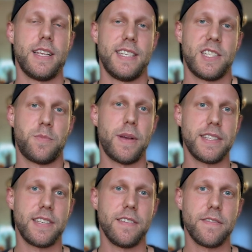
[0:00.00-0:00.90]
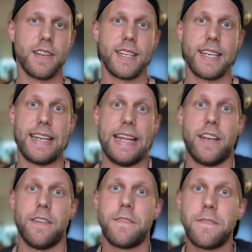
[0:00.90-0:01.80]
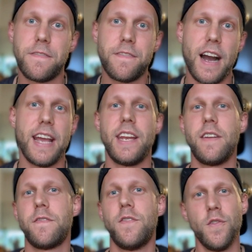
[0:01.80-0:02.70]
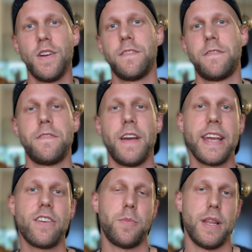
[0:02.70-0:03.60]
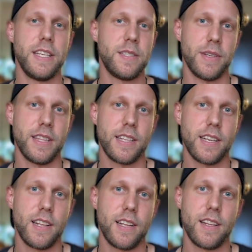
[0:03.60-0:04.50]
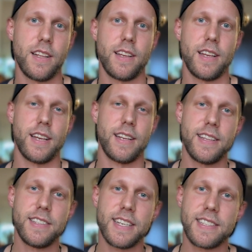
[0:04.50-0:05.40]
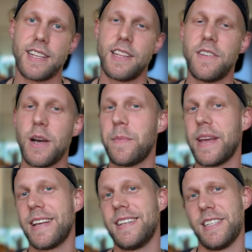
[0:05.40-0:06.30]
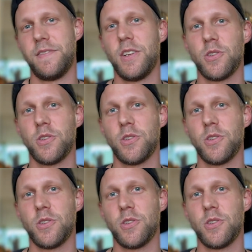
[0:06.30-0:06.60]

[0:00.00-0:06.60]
less expensive than the FineWoven fake replacement. And that is exactly why I'm making this video,